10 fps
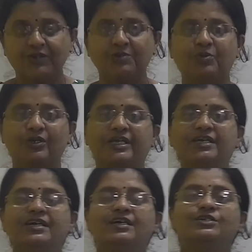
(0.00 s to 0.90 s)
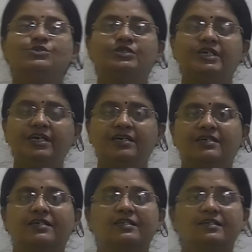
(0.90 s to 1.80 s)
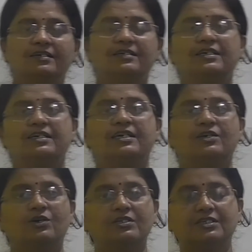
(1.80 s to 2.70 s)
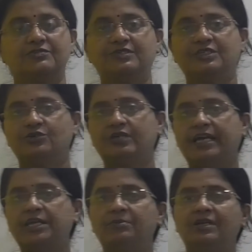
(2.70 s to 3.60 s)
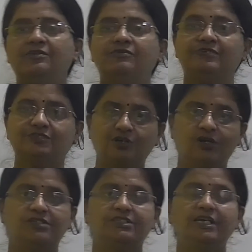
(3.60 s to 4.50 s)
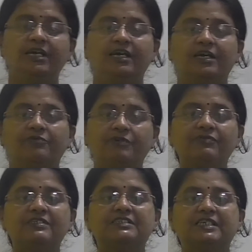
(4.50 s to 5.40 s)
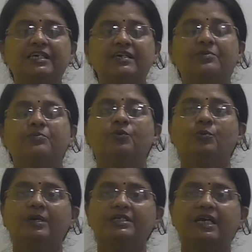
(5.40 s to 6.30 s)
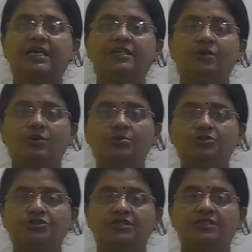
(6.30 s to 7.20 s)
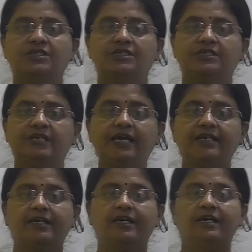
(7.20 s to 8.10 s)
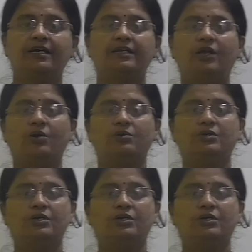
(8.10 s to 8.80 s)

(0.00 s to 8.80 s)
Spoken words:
Good morning. Today in the context with your animal physiology, we will see movement and locomotion. Right? Now,